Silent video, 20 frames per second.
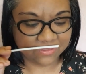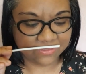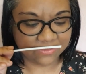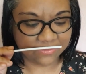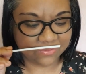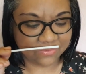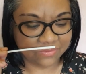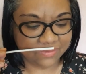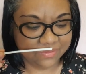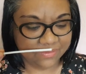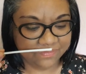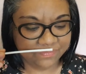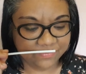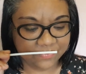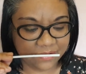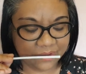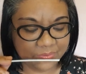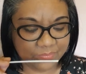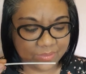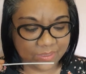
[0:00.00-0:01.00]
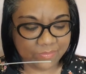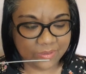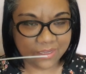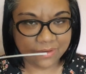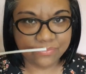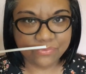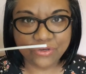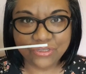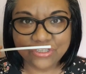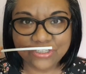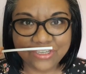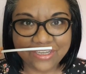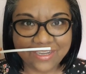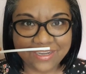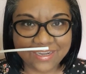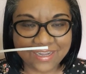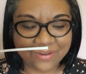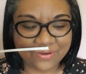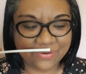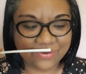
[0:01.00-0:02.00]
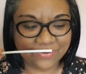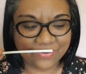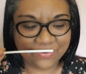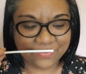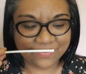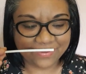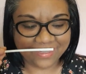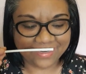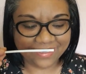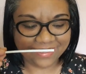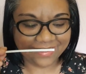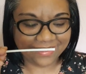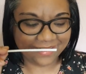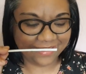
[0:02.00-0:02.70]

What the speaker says: So maybe I'm reaching, I don't know, but